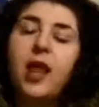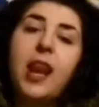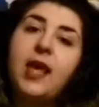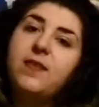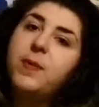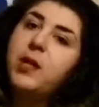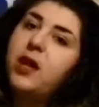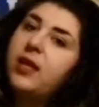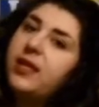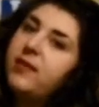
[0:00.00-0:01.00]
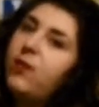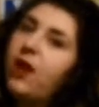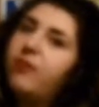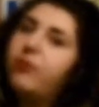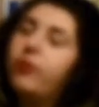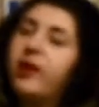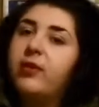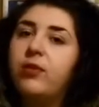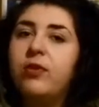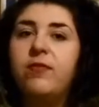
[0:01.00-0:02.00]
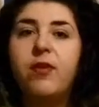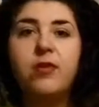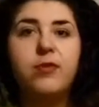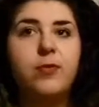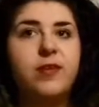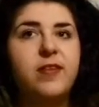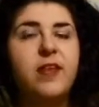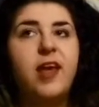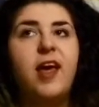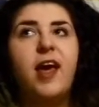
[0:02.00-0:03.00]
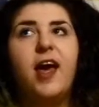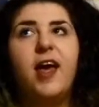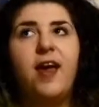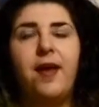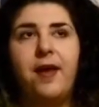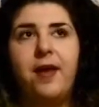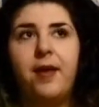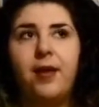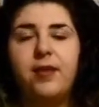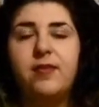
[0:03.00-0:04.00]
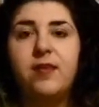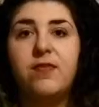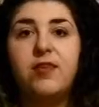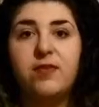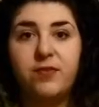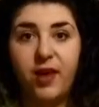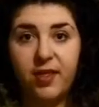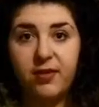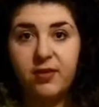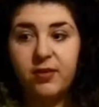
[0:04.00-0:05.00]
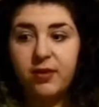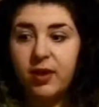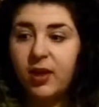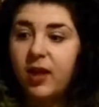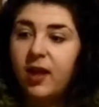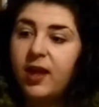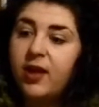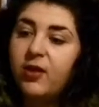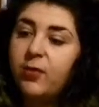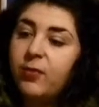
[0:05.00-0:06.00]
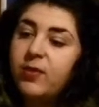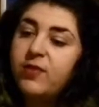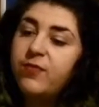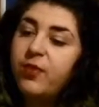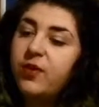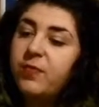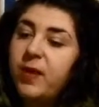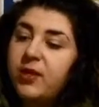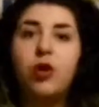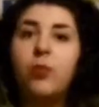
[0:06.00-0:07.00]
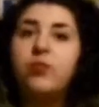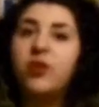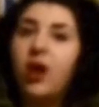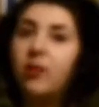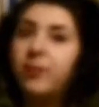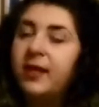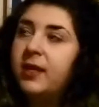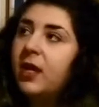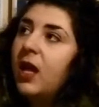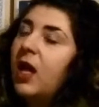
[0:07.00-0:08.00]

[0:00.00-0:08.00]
last but not least, you have Greg Universe, who is Steven's father, who is voiced by Tom Scarpling.